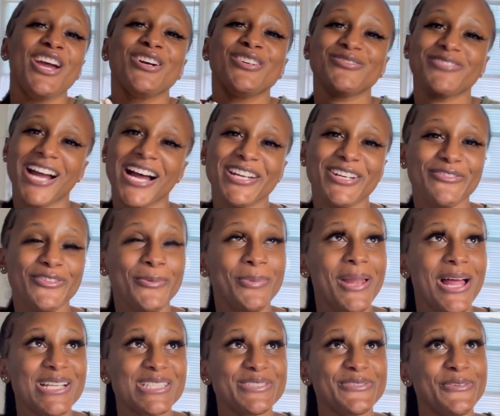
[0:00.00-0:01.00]
Round of
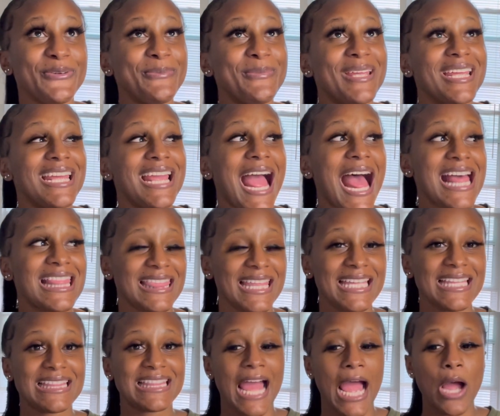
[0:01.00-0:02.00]
applause for me. I
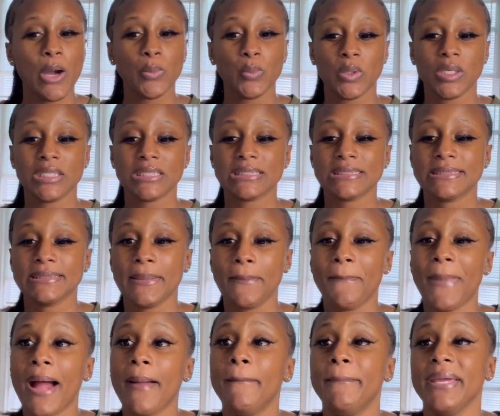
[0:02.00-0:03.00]
think that was
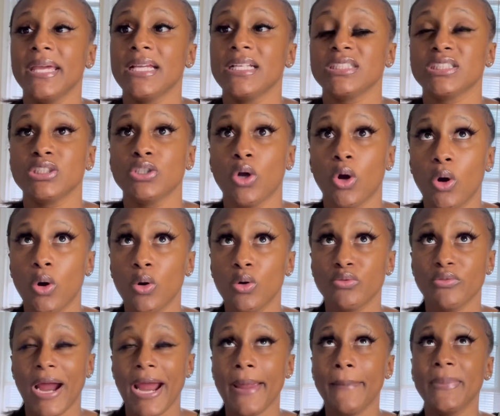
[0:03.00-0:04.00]
my biggest goal,
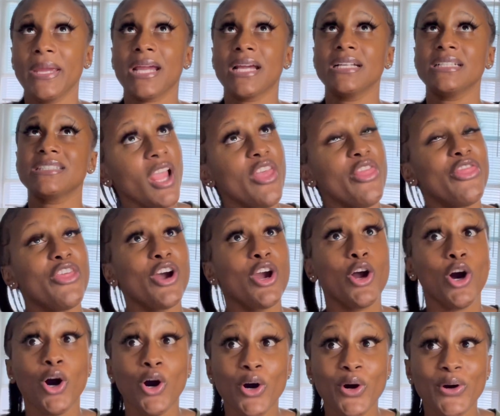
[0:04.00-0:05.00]
right? Because the
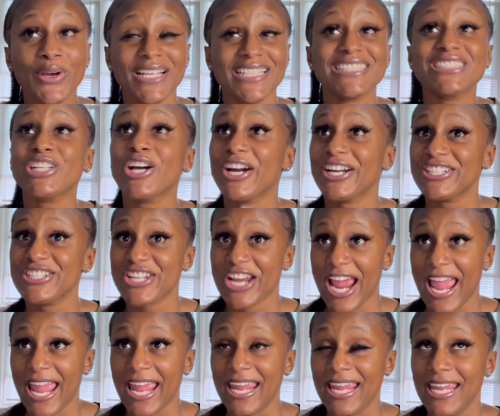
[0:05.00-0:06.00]
goal is
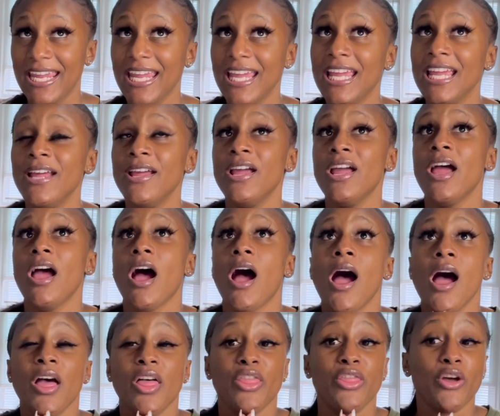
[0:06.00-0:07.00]
Target.
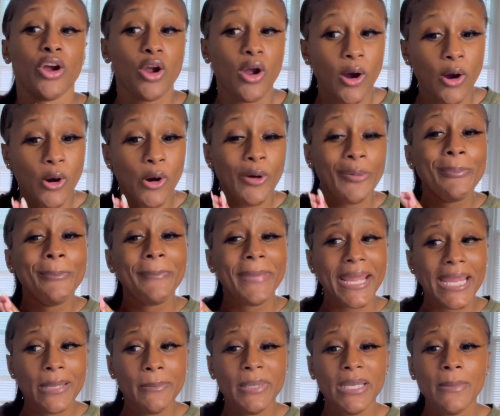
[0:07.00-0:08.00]
The goal
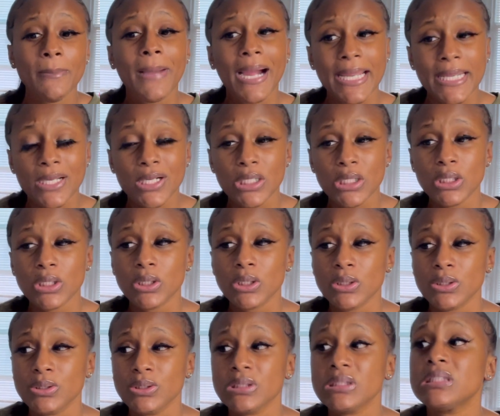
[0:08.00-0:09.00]
may be
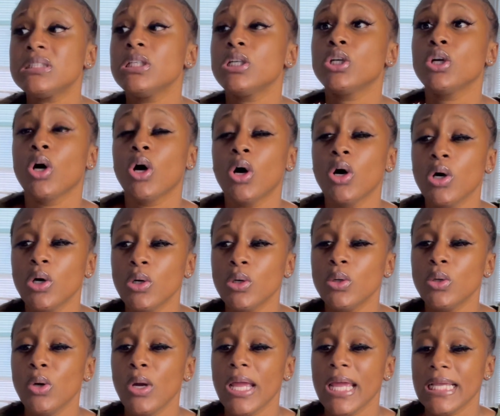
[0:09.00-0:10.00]
Michael's. The
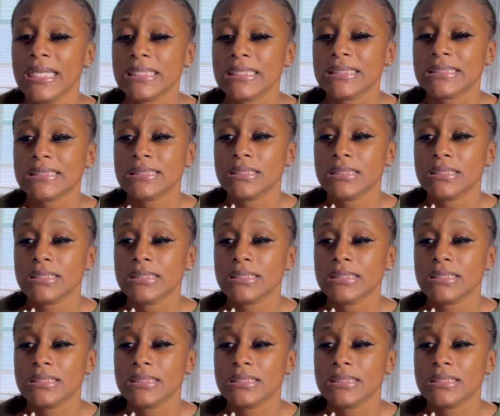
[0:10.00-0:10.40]
goal is